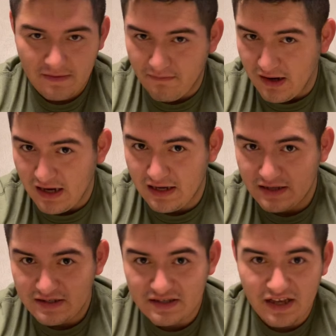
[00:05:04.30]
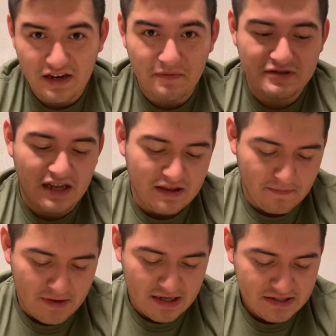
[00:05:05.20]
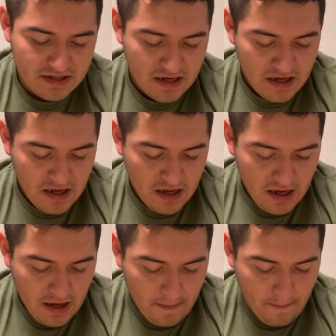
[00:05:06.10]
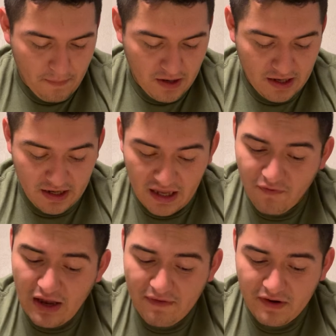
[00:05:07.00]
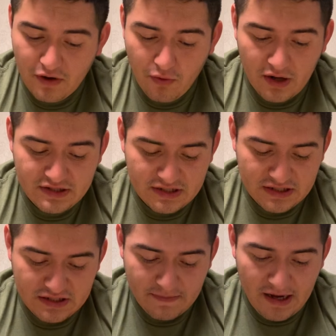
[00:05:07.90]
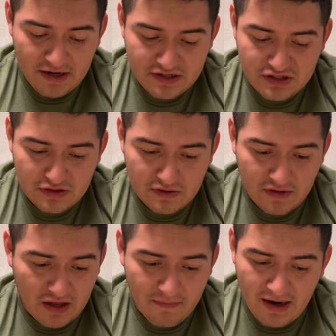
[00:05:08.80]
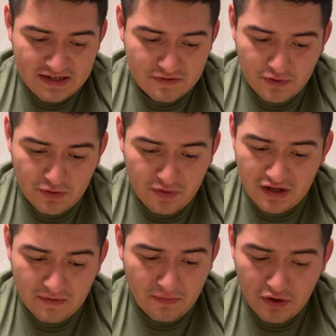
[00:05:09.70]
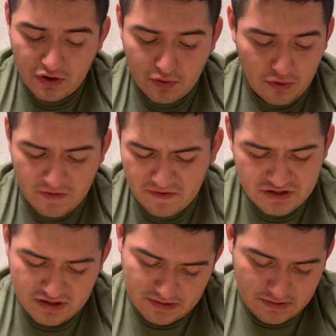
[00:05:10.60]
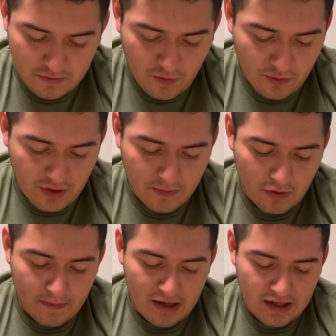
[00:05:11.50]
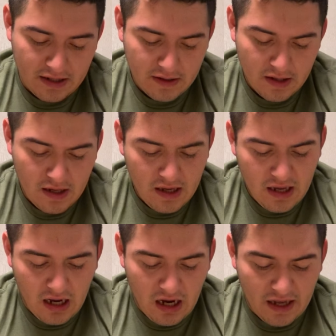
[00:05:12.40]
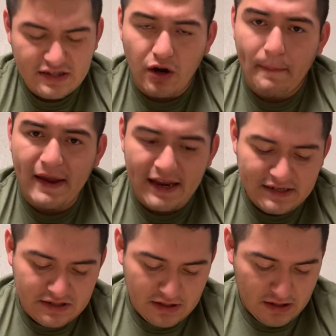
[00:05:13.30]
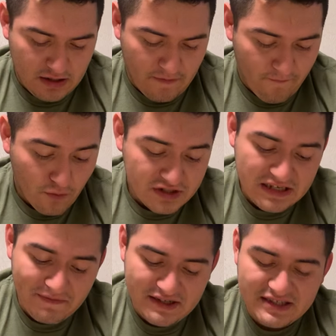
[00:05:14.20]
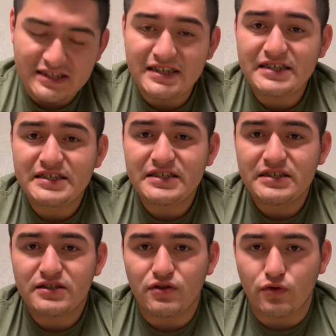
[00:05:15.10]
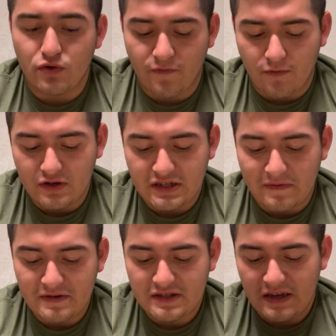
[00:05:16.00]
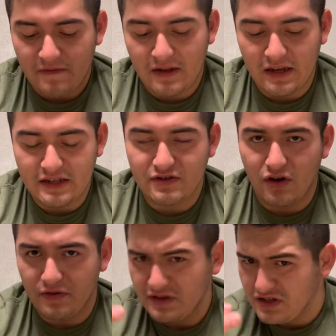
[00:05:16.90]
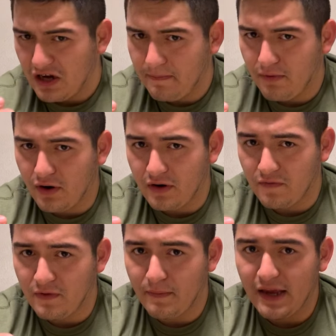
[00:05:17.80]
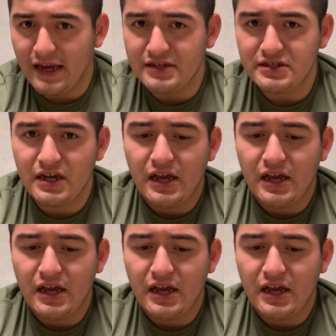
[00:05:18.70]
My setup was not the best. But if you have any questions about it too, that you might just want to read in the book, or if you just want to read more about it, it's on page 476 through 477. It's all in the top part of the page.